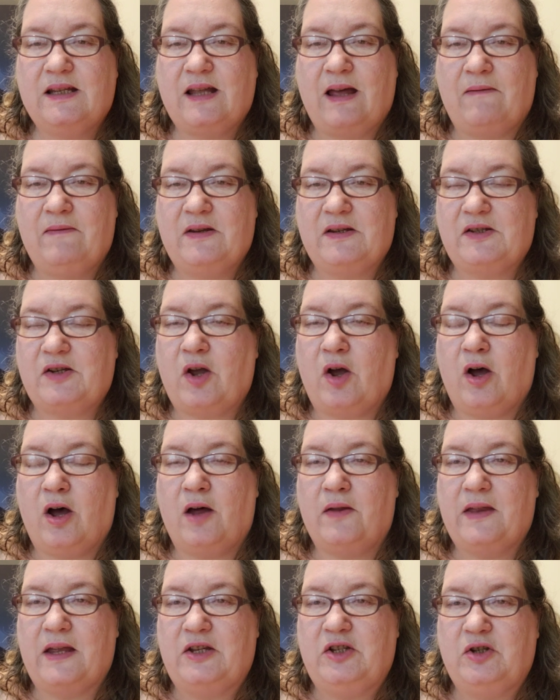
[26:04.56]
of this
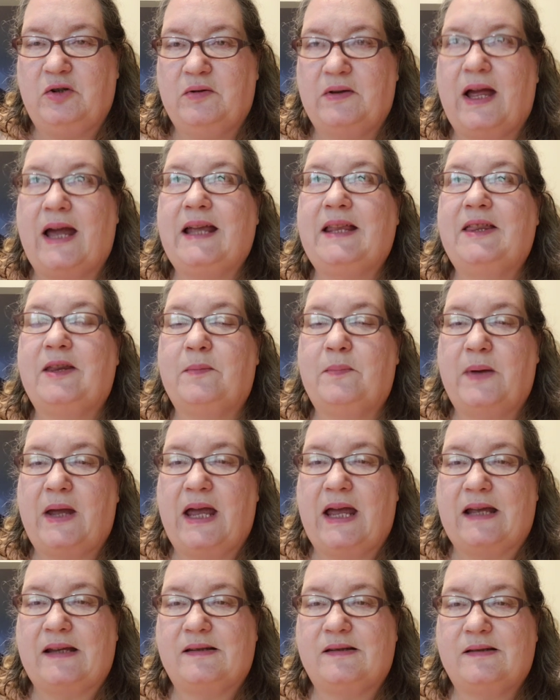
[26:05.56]
haul that you like the
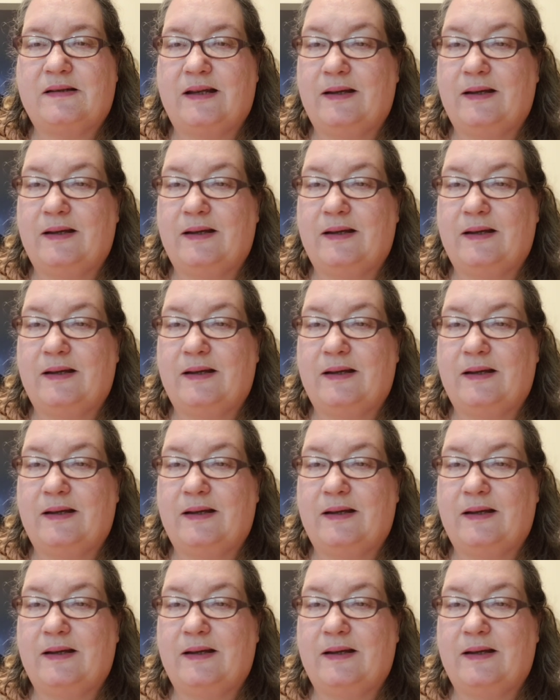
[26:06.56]
best.